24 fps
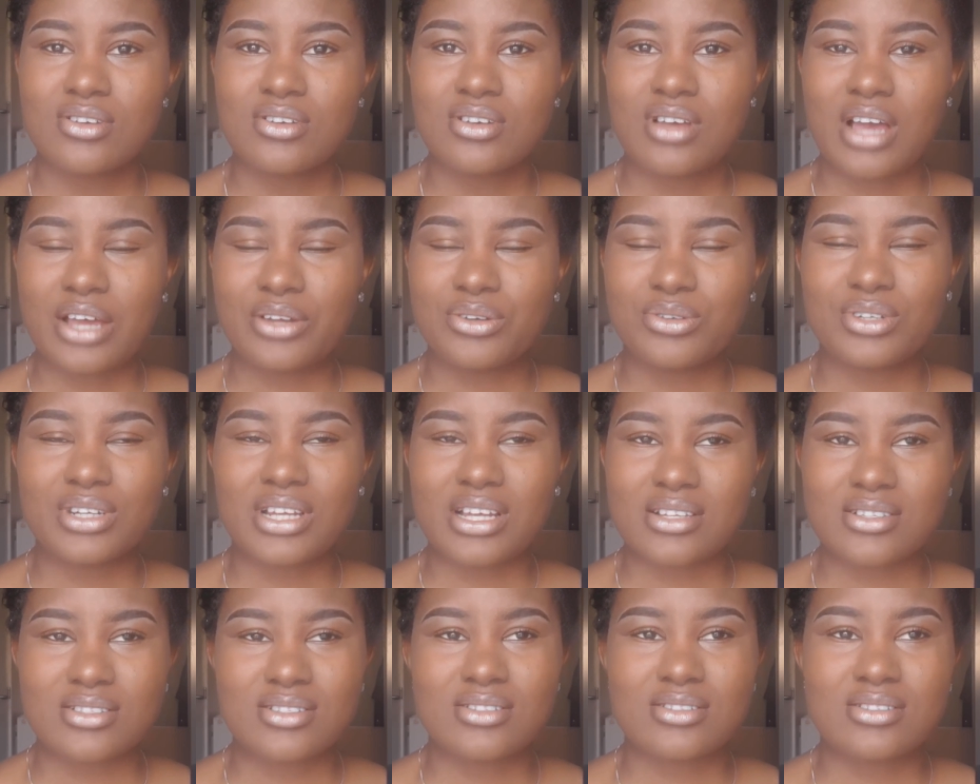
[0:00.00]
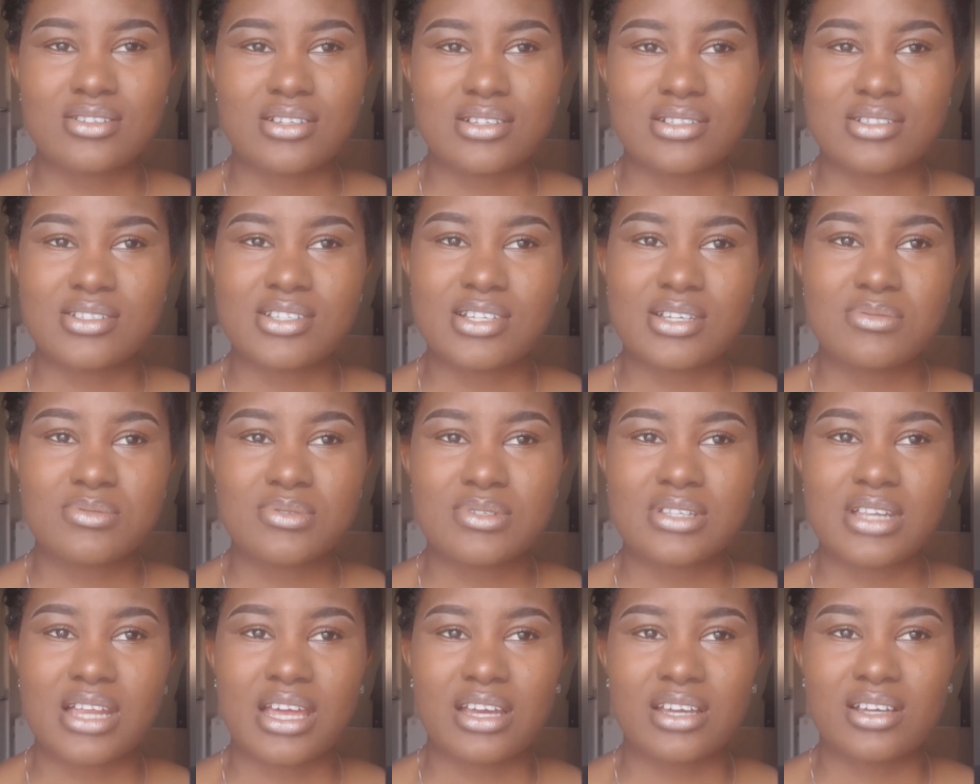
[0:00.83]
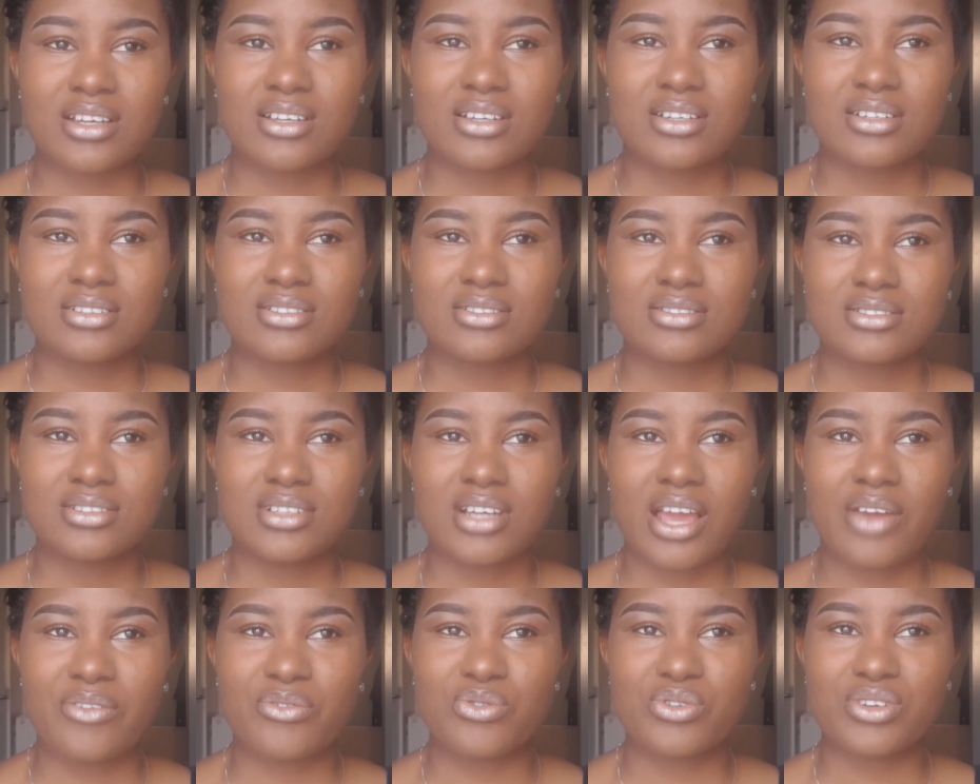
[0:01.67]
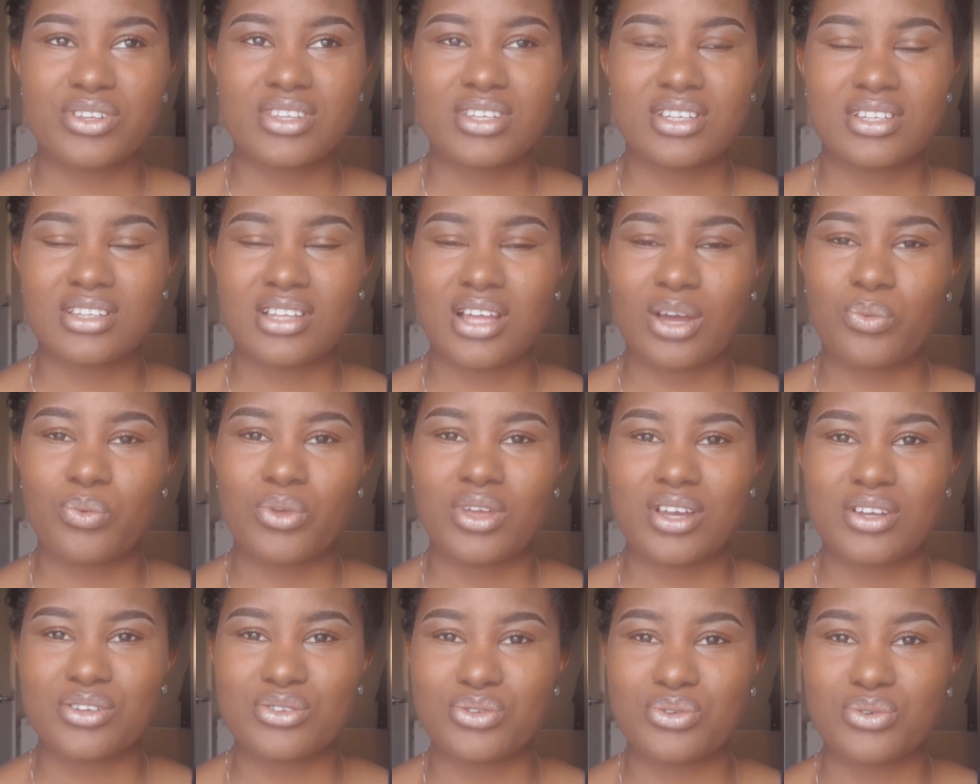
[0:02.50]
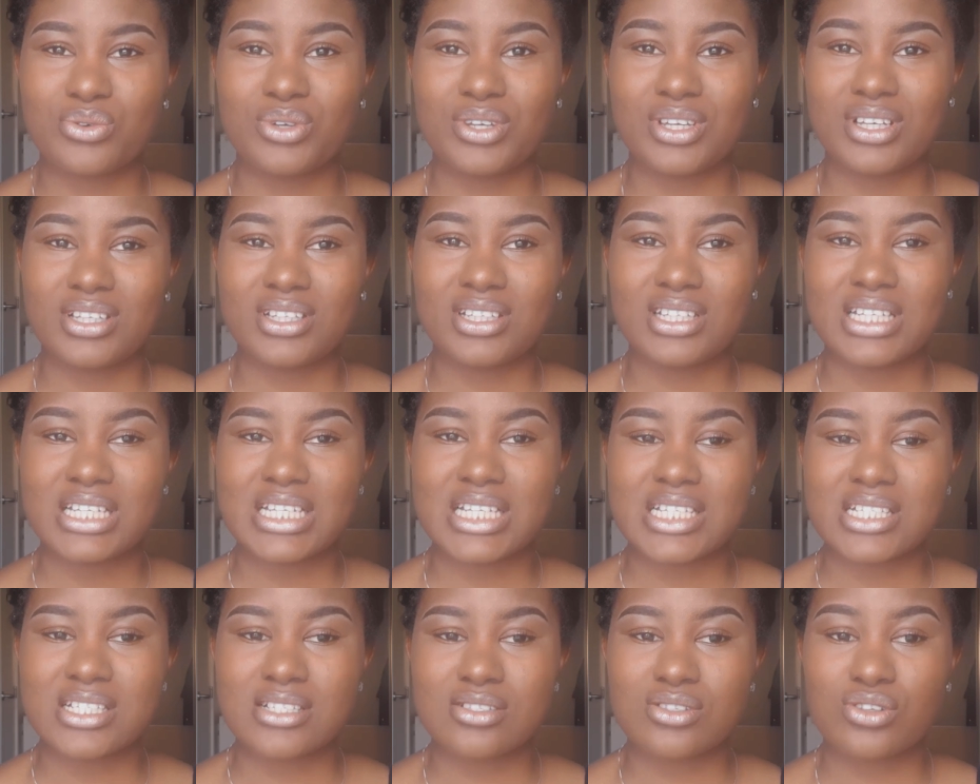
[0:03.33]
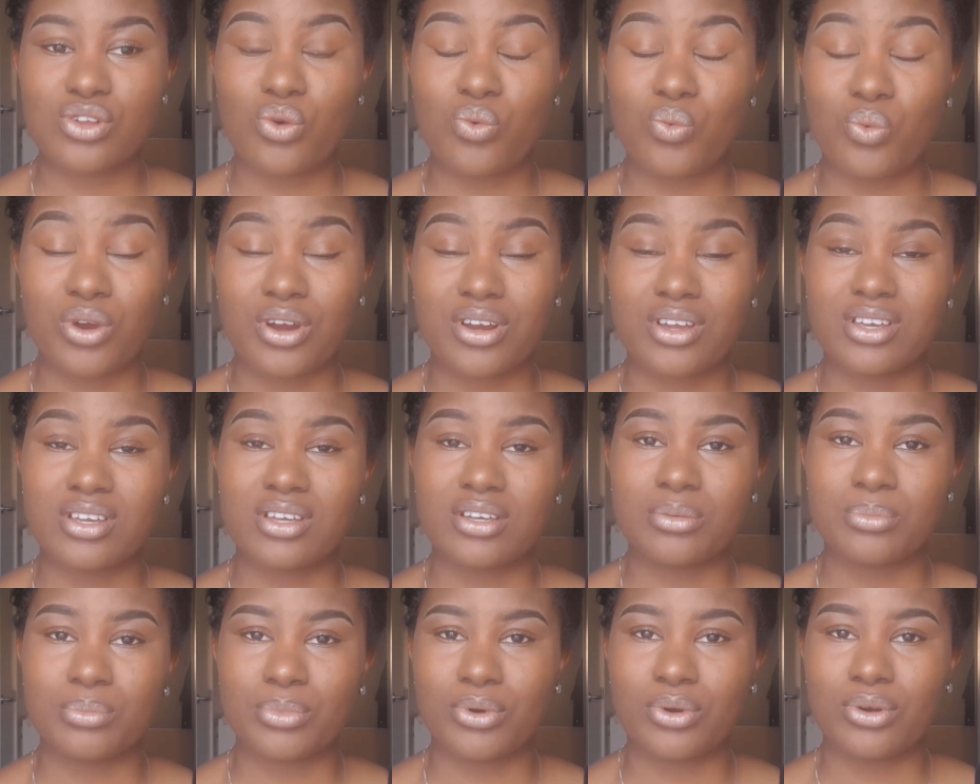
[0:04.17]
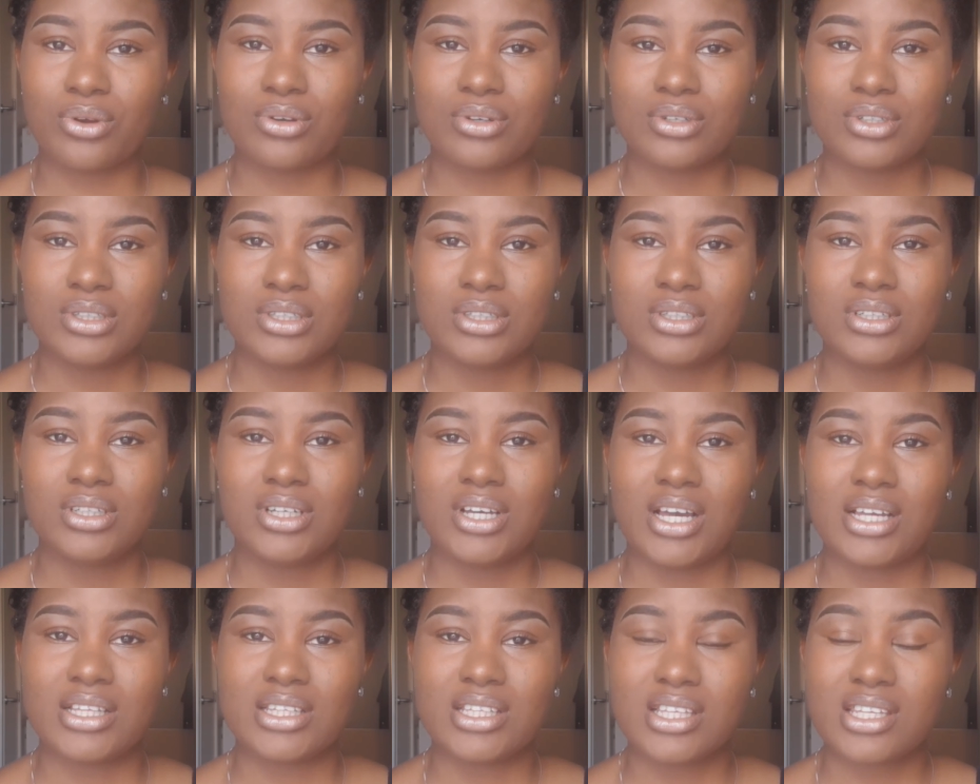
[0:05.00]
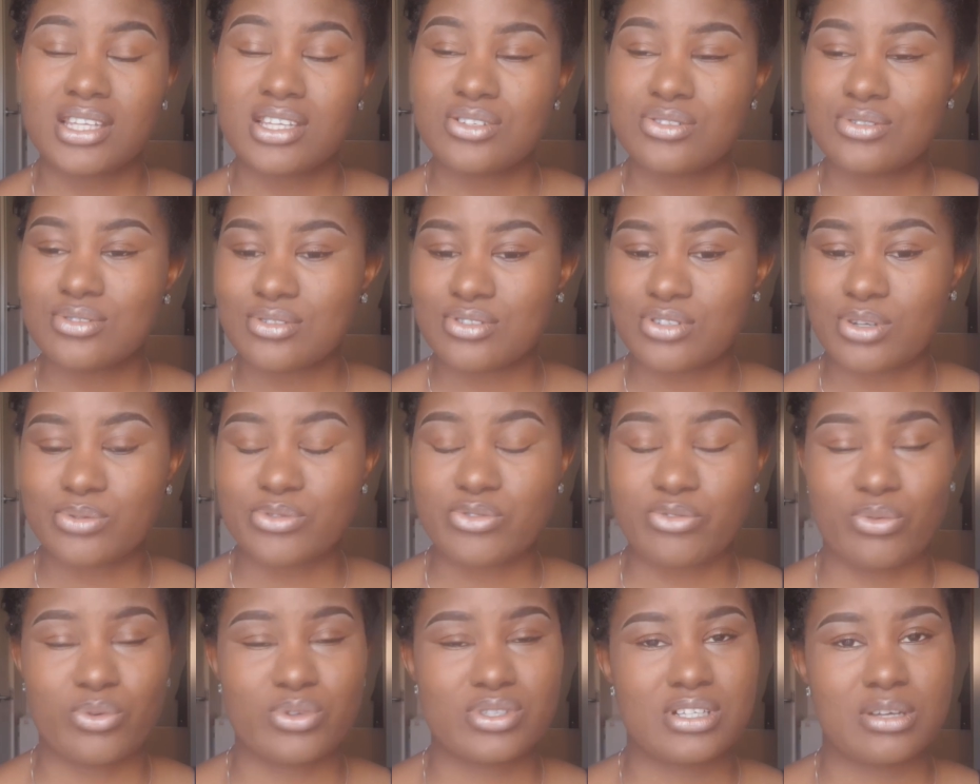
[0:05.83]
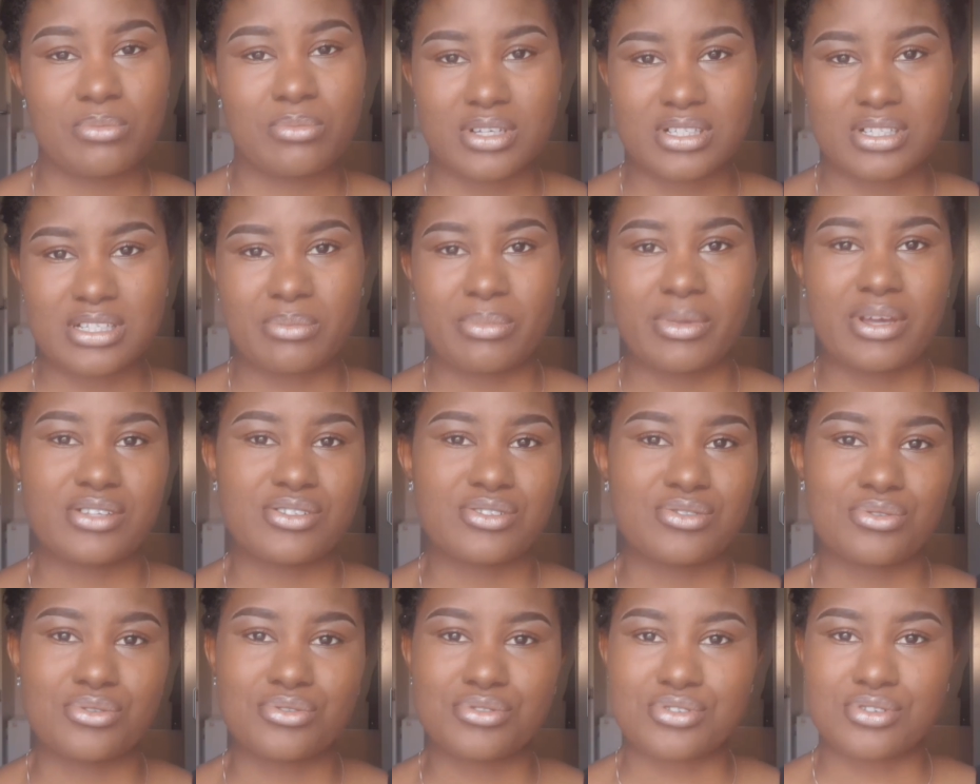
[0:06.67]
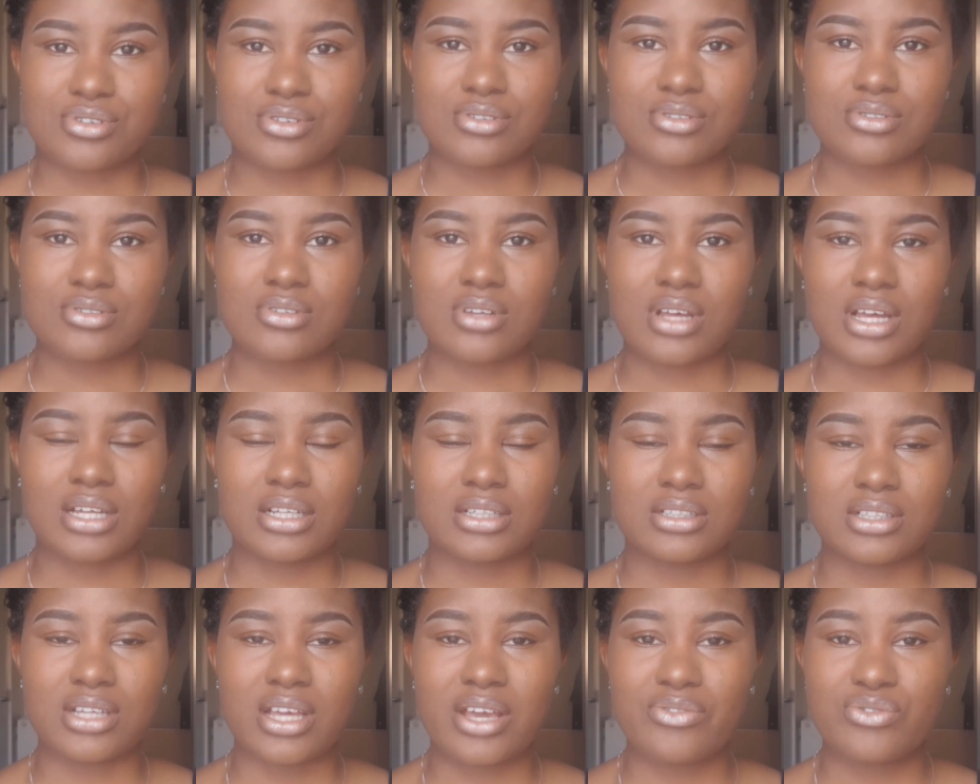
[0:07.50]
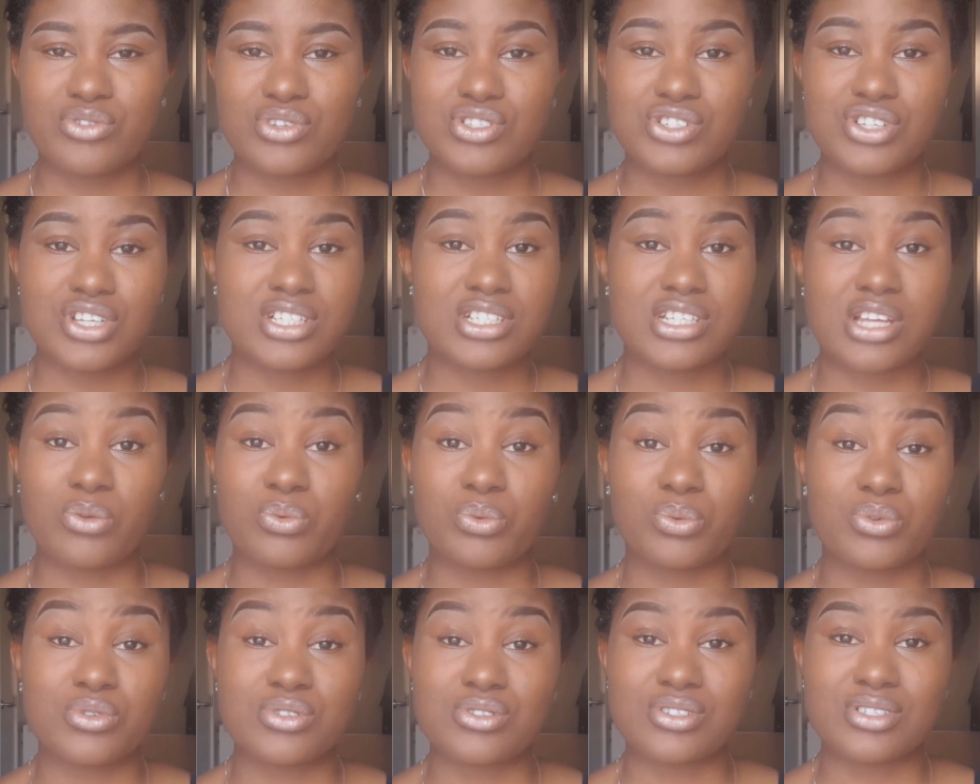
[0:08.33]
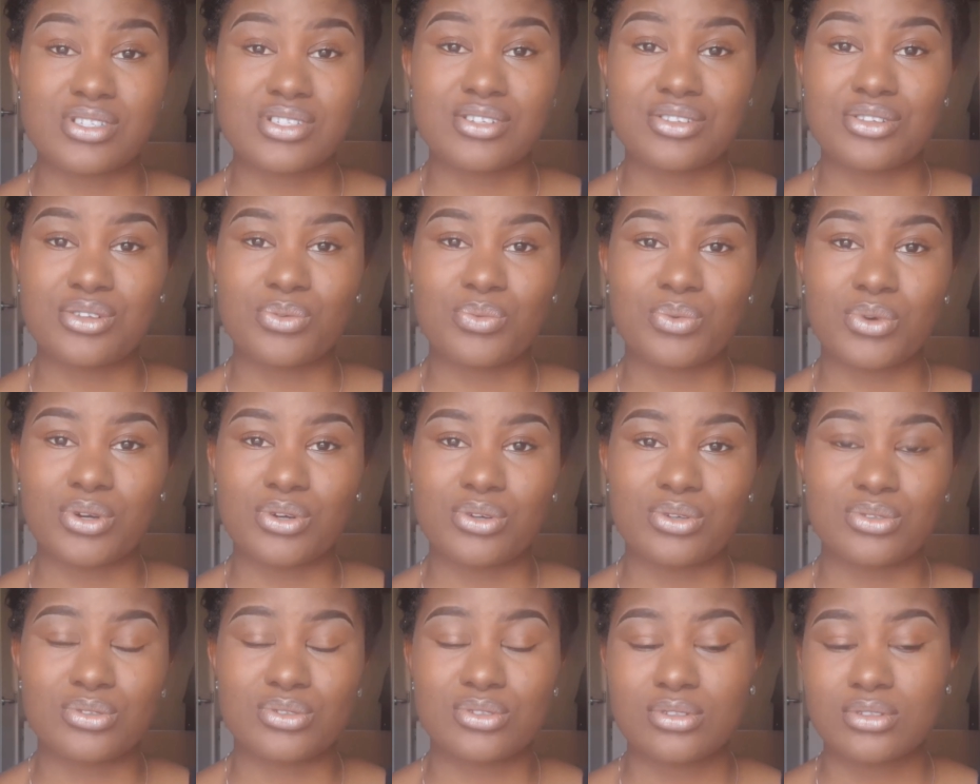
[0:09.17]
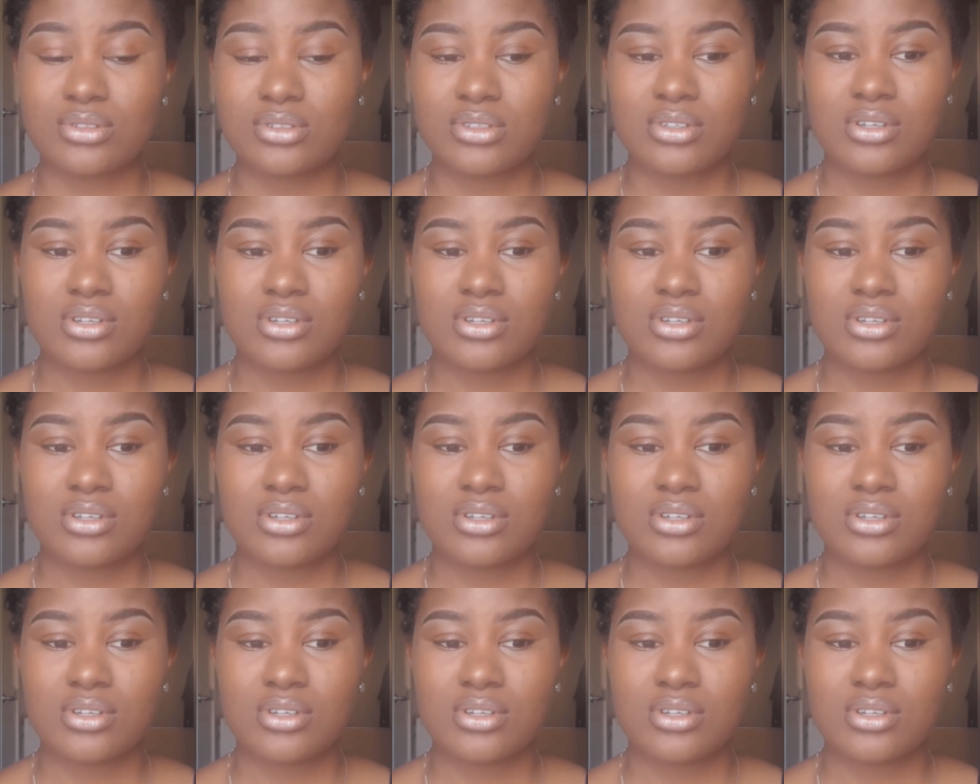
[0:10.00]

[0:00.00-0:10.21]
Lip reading: I know that it seems like everything that we are doing is not working, but I think little drops of water makes a mighty ocean, and every change that we want to see in the world